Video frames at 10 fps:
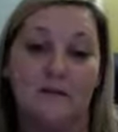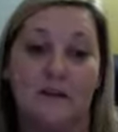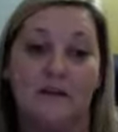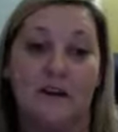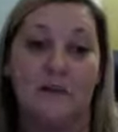
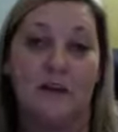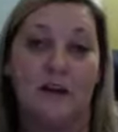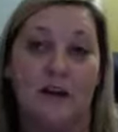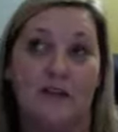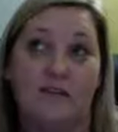even
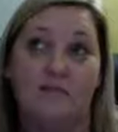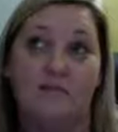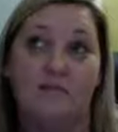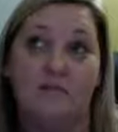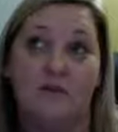with,
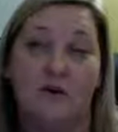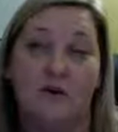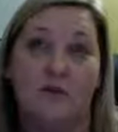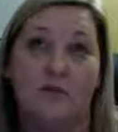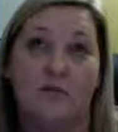you
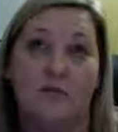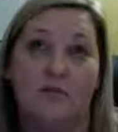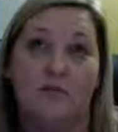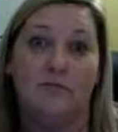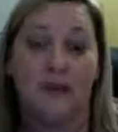know,
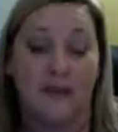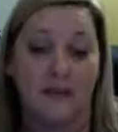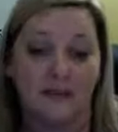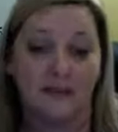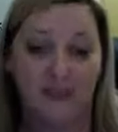an
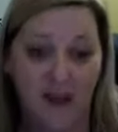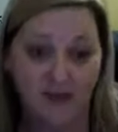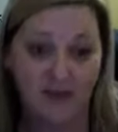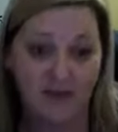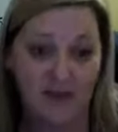extra
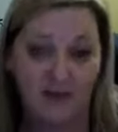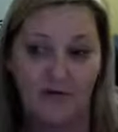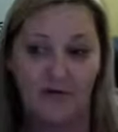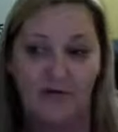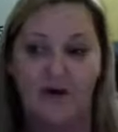
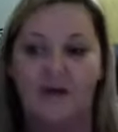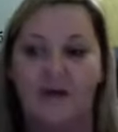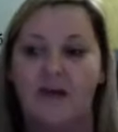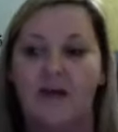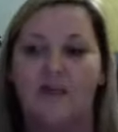$500 a month,
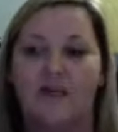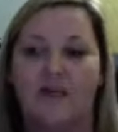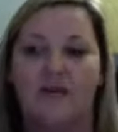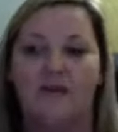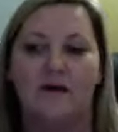would
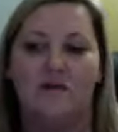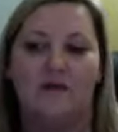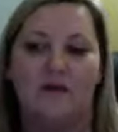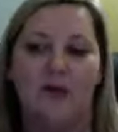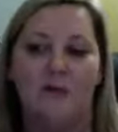keep them
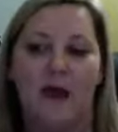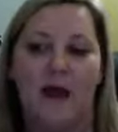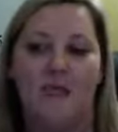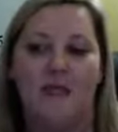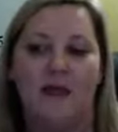from
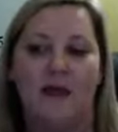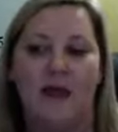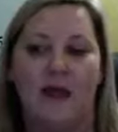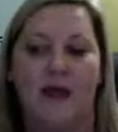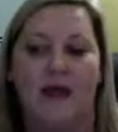having
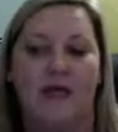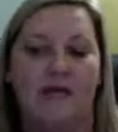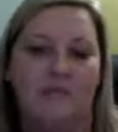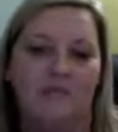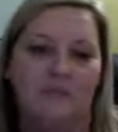a
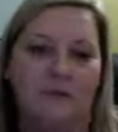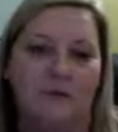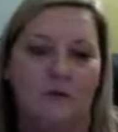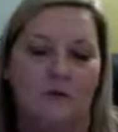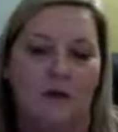
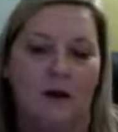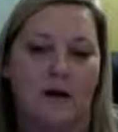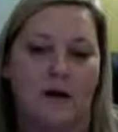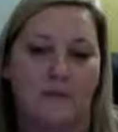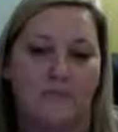
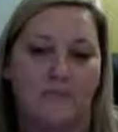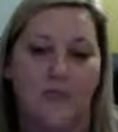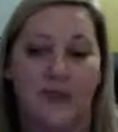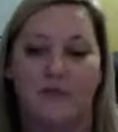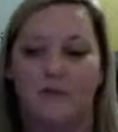
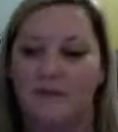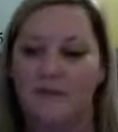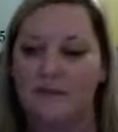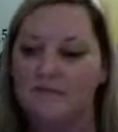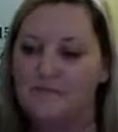
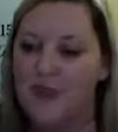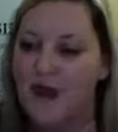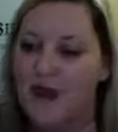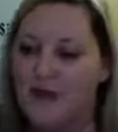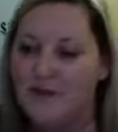bankruptcy.
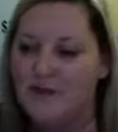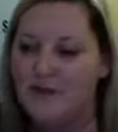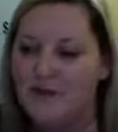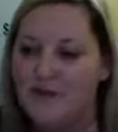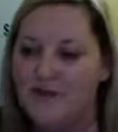I'm
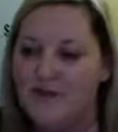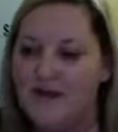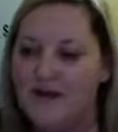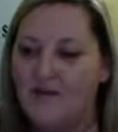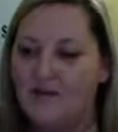shipping
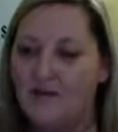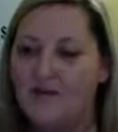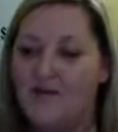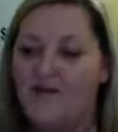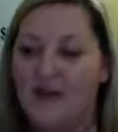Amazon
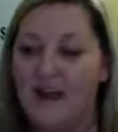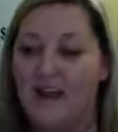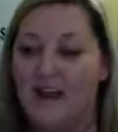orders right